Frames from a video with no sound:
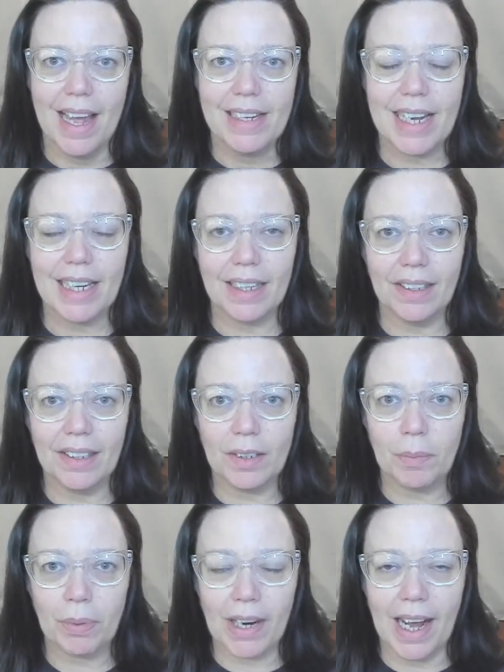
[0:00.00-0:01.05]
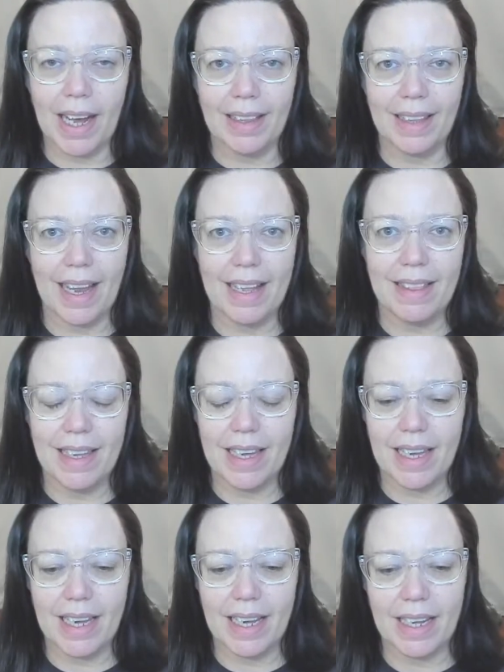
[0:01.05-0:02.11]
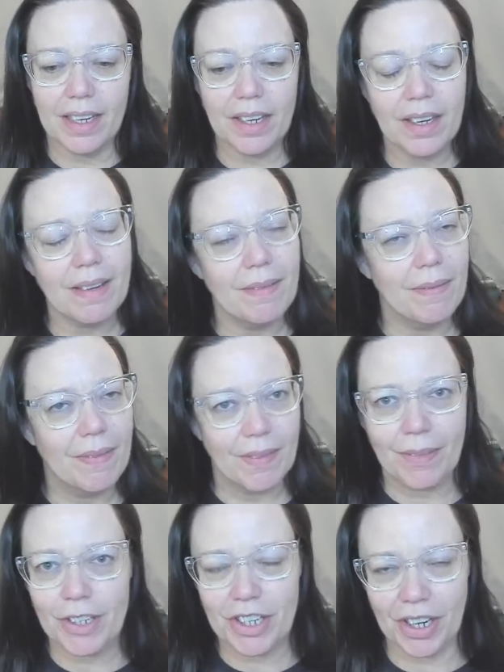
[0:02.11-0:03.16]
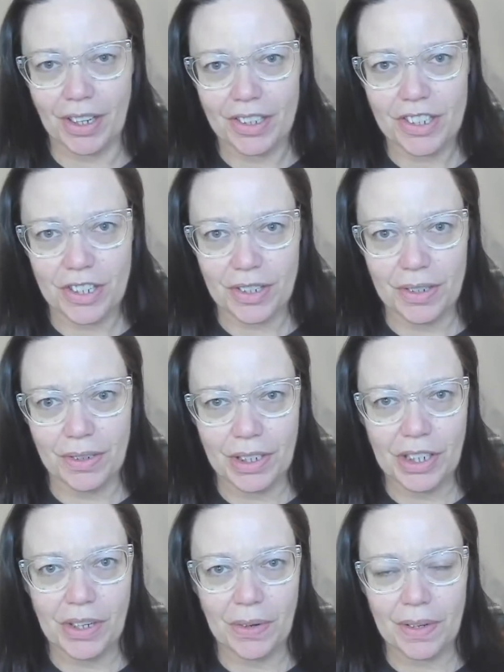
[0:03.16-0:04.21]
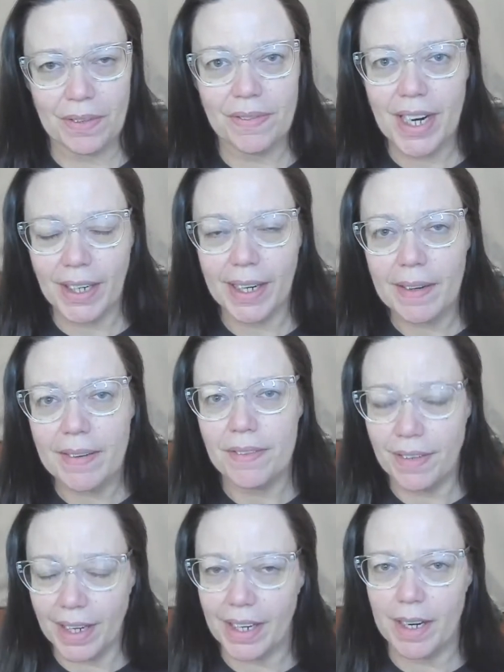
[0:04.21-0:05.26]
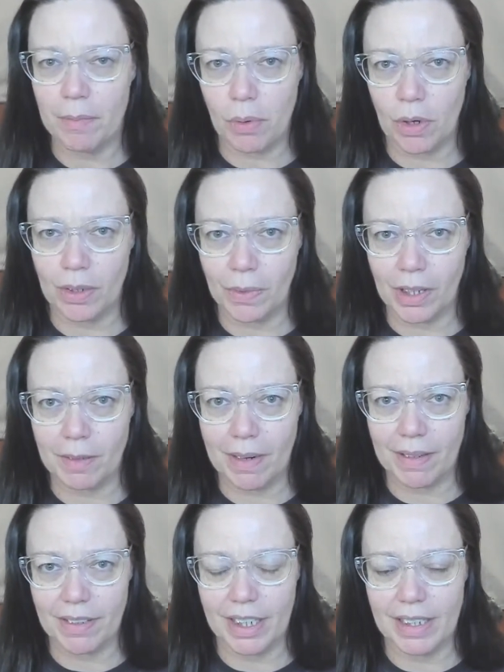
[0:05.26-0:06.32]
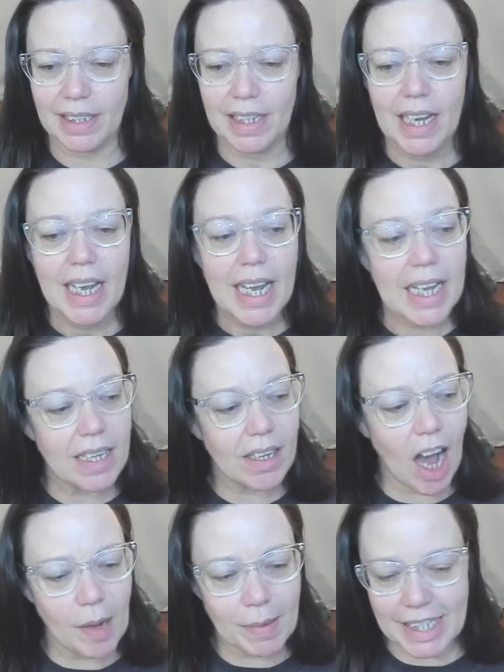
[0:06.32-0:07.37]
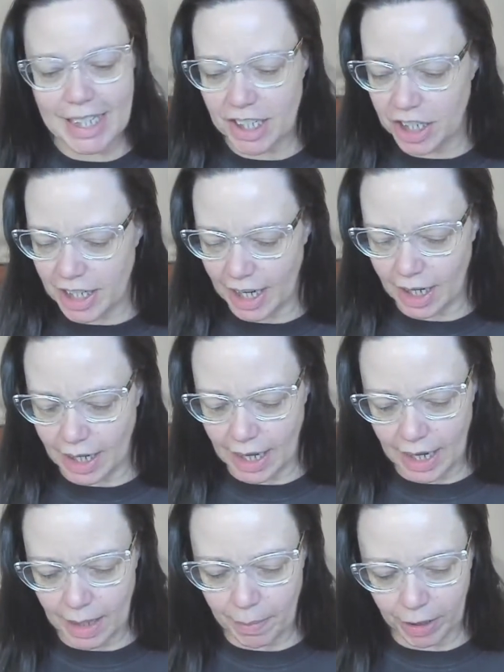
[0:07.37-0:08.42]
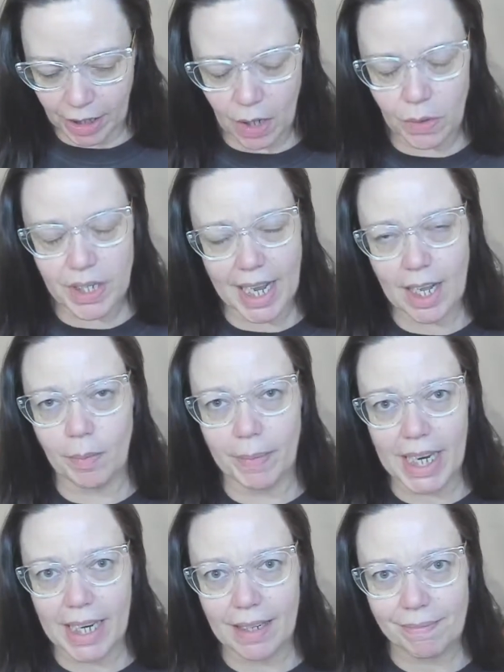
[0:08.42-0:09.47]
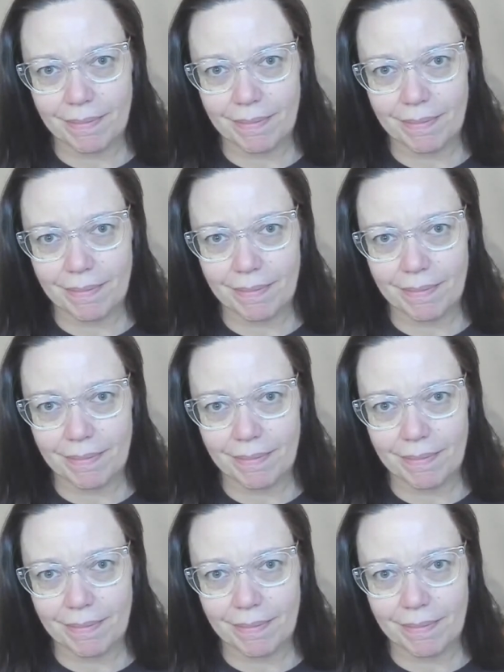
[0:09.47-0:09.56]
Take a little breath and then return to your very, very important work, my friends. In the comment section below, tell me,